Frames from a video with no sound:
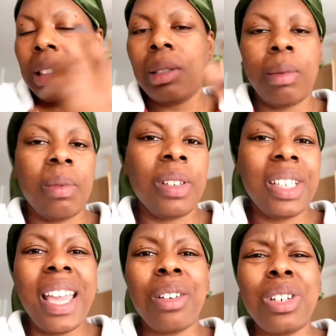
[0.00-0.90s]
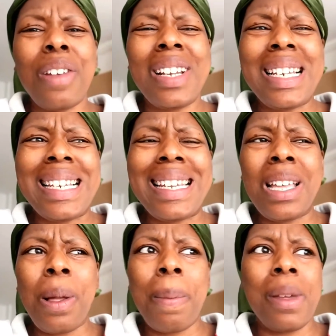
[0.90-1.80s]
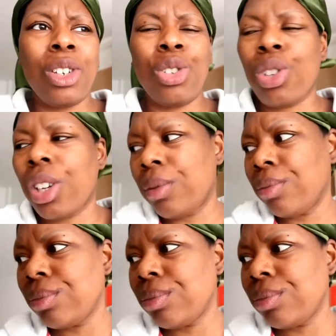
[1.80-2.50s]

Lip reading: Yeah, I'm going to have a little bit of sugar.